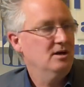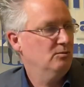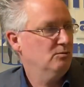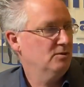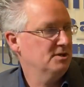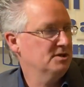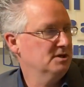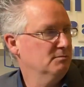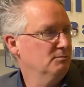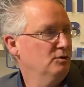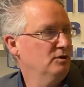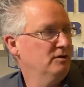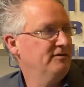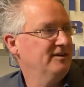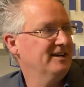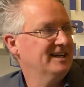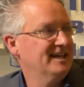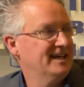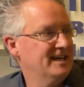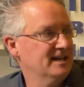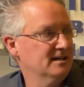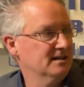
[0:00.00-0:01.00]
when you're
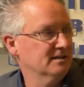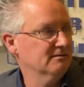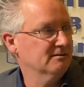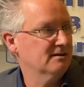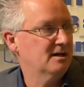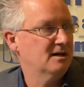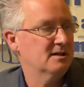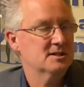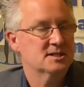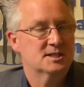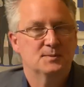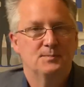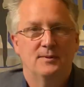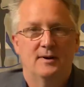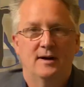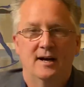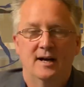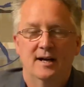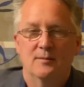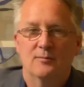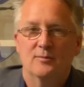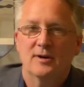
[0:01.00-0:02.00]
moving in and around the
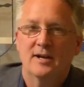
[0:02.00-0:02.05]
spine,